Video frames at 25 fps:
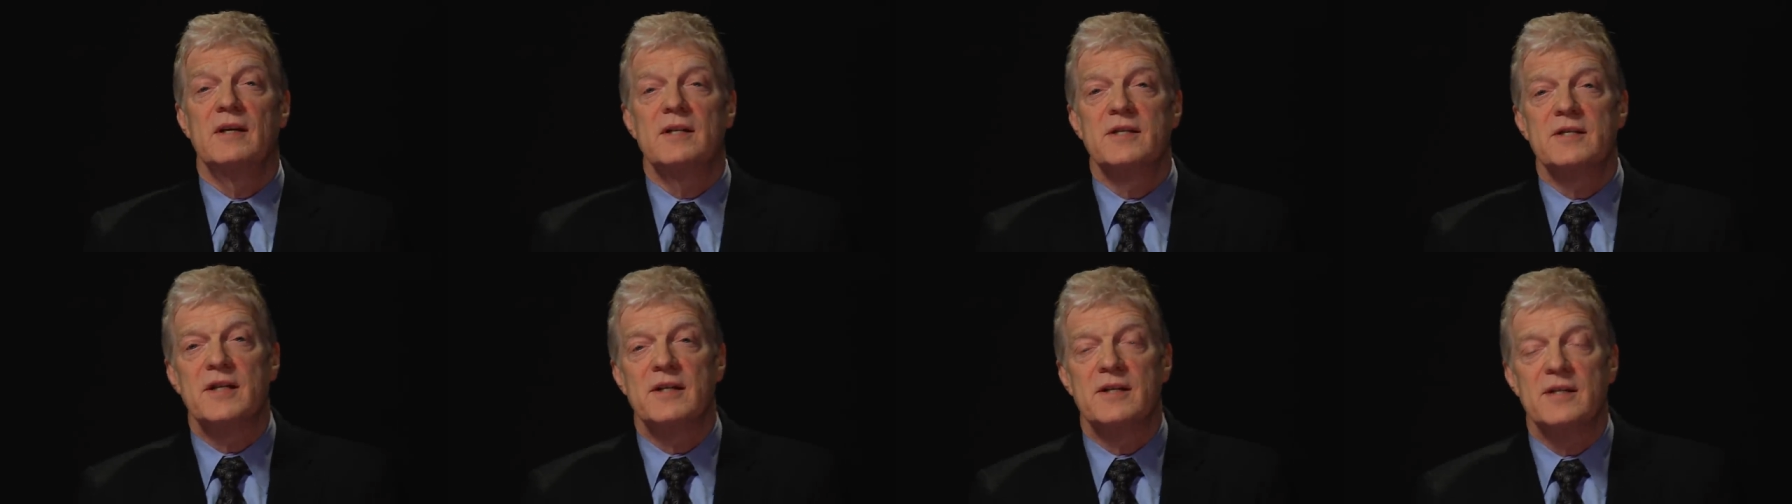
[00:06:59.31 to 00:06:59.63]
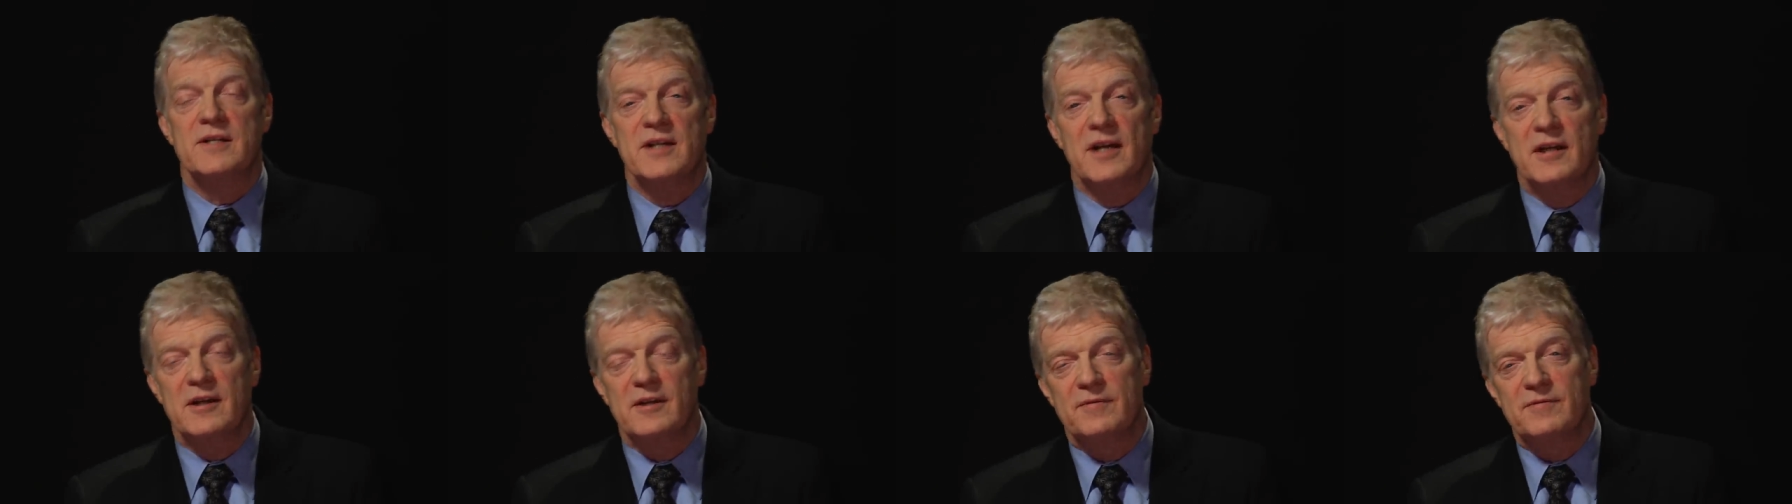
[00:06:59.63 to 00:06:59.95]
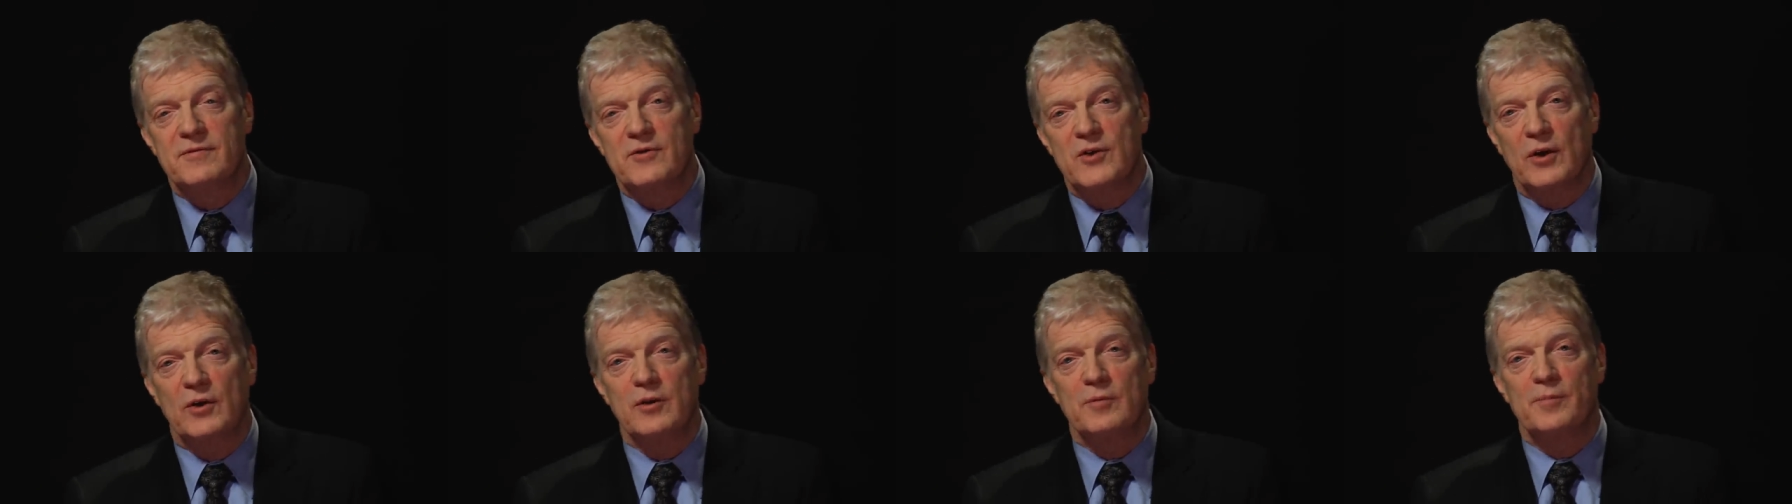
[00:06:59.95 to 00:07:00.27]
since then
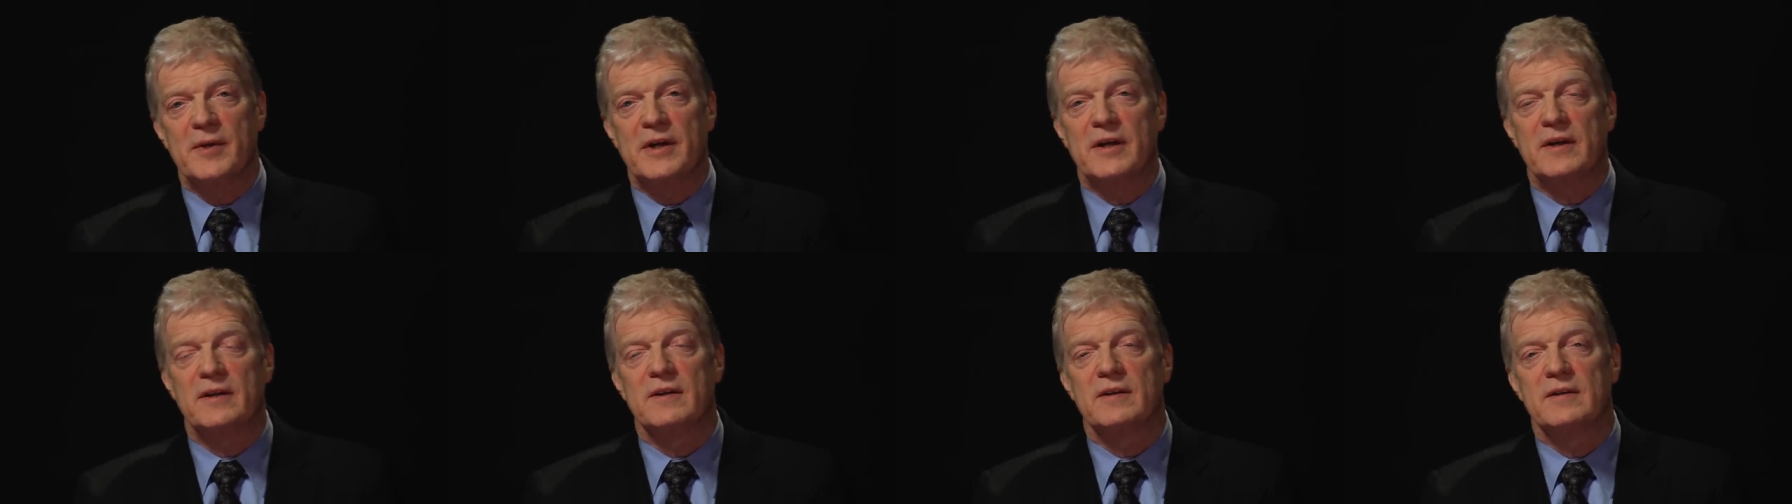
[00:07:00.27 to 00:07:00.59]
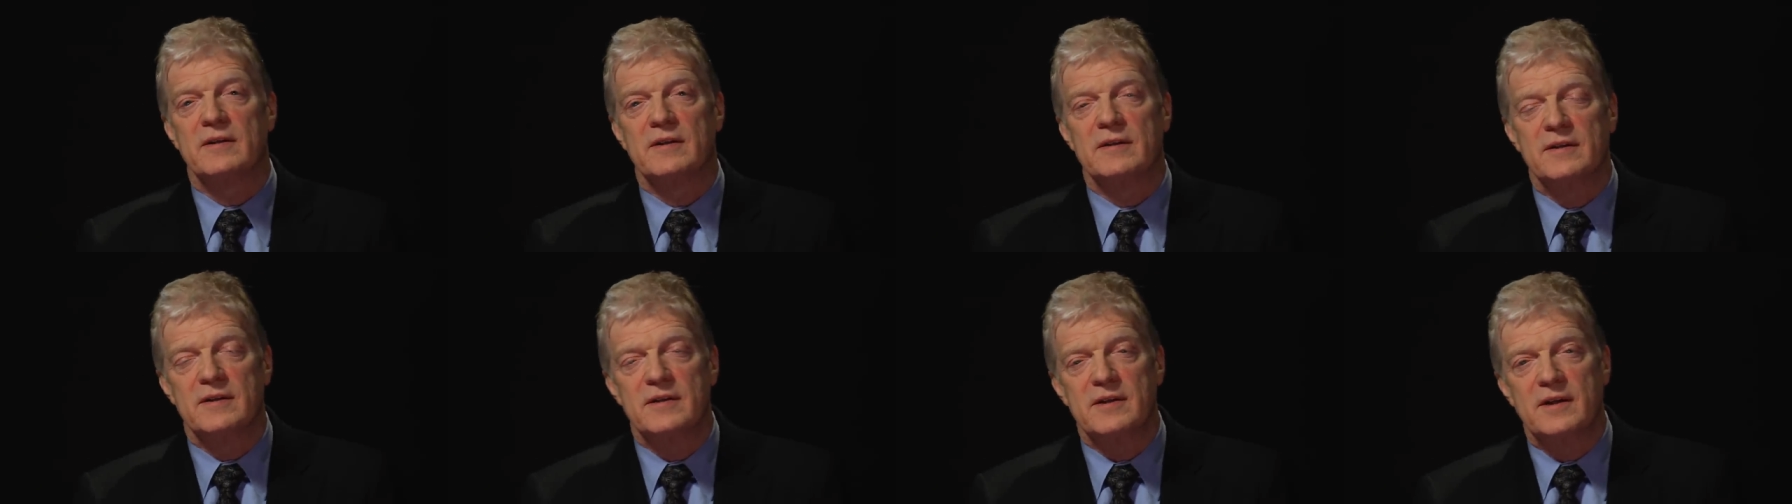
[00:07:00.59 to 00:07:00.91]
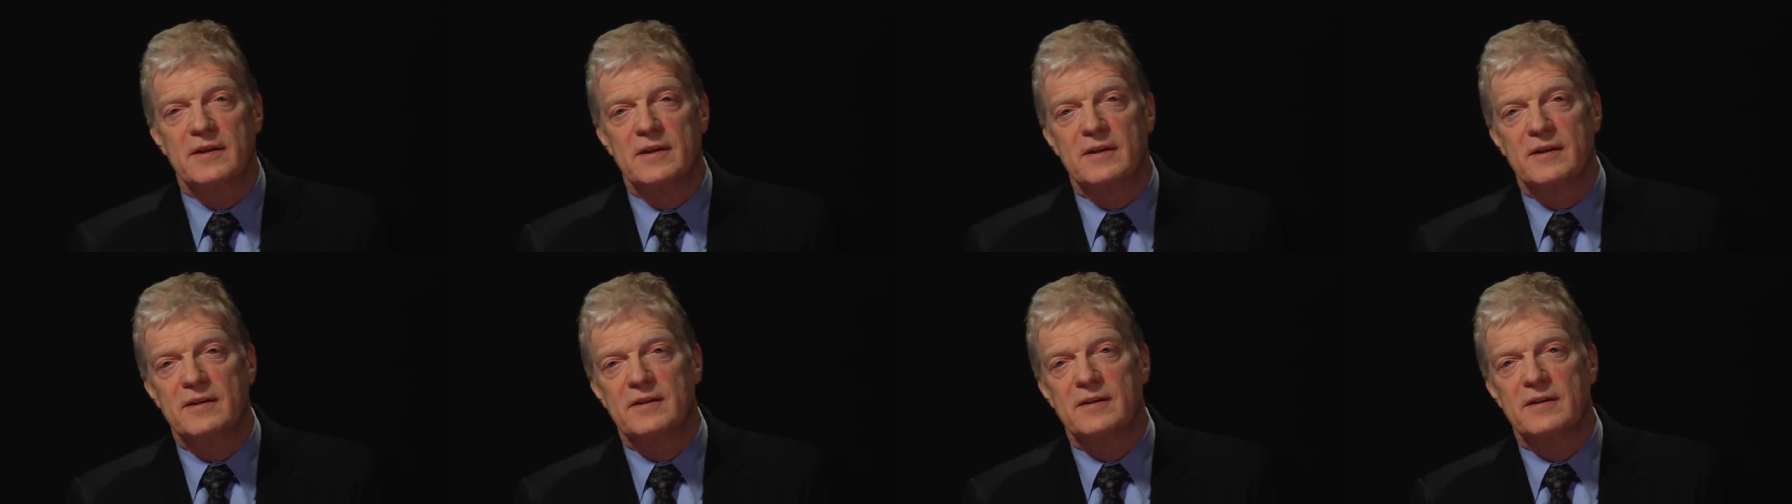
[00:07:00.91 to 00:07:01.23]
have told me
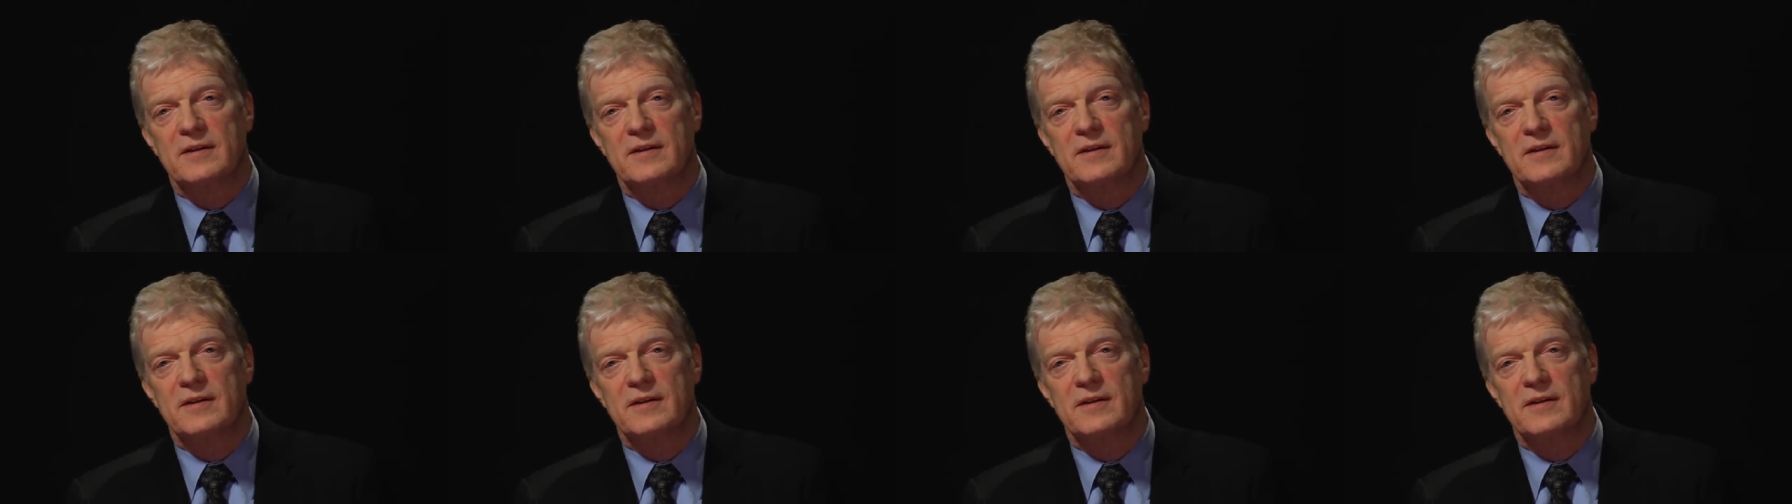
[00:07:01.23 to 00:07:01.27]
that